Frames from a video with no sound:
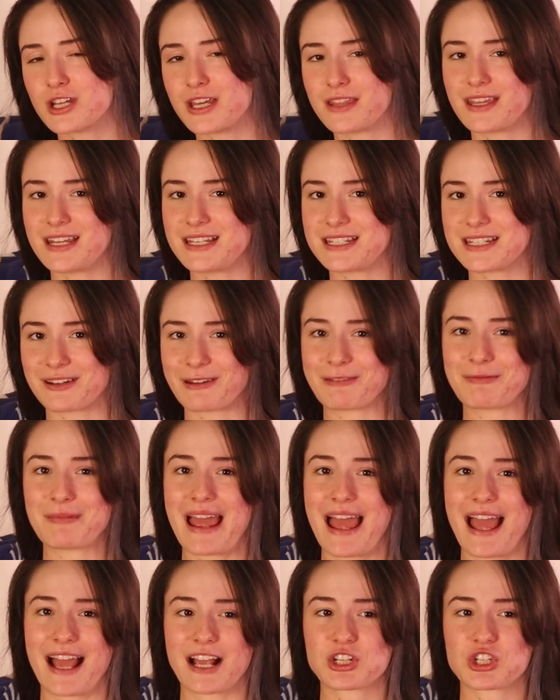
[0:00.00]
and they didn't
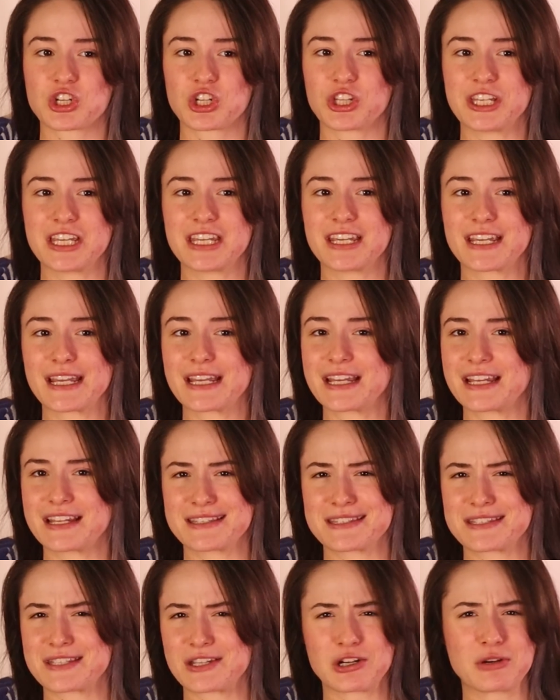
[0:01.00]
actually
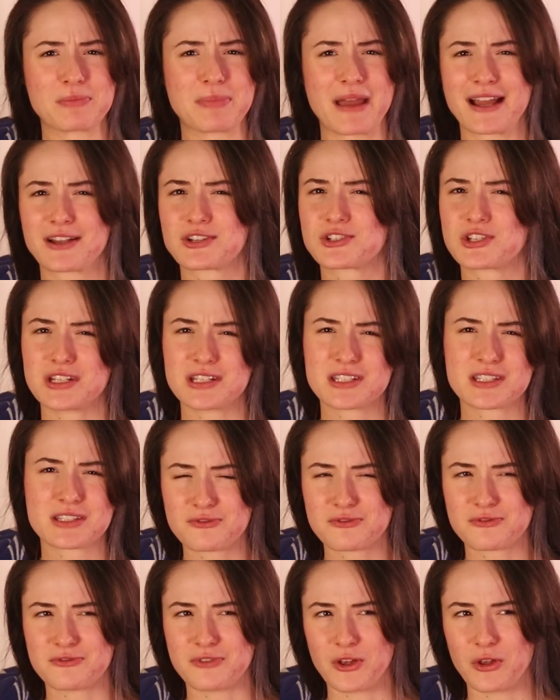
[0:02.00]
consider Bakshi's
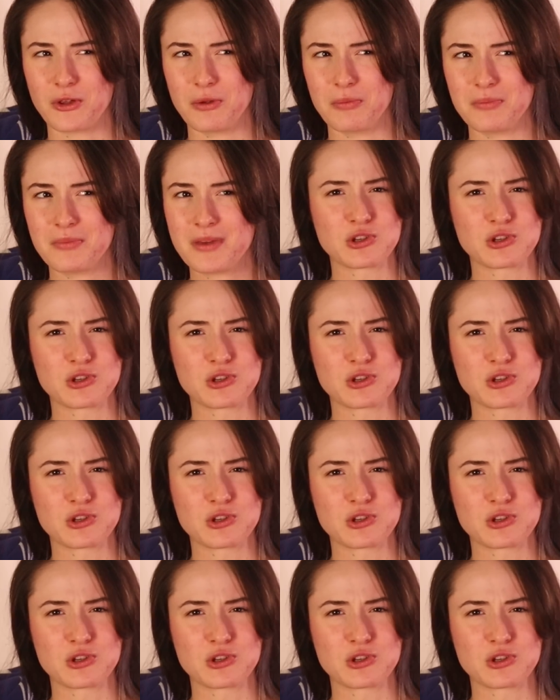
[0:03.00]
film